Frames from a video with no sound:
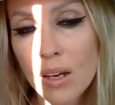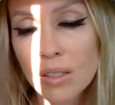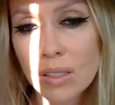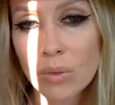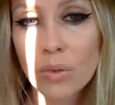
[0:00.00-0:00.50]

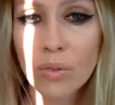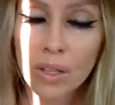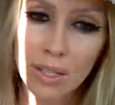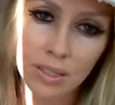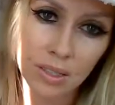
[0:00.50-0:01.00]
else when
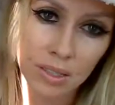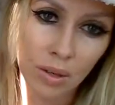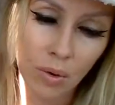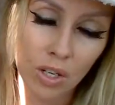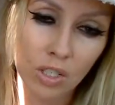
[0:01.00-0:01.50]
really it's because
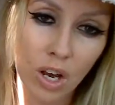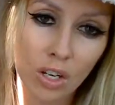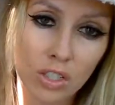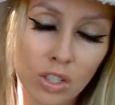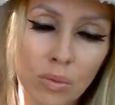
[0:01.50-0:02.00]
they want to
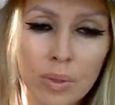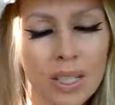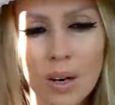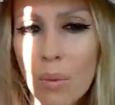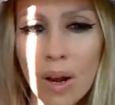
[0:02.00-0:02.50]
talk to you, but
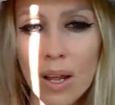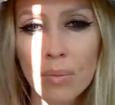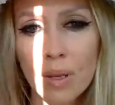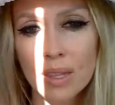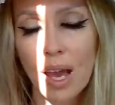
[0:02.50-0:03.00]
they don't want to
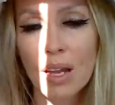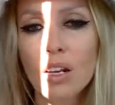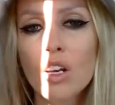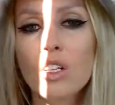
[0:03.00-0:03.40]
admit that.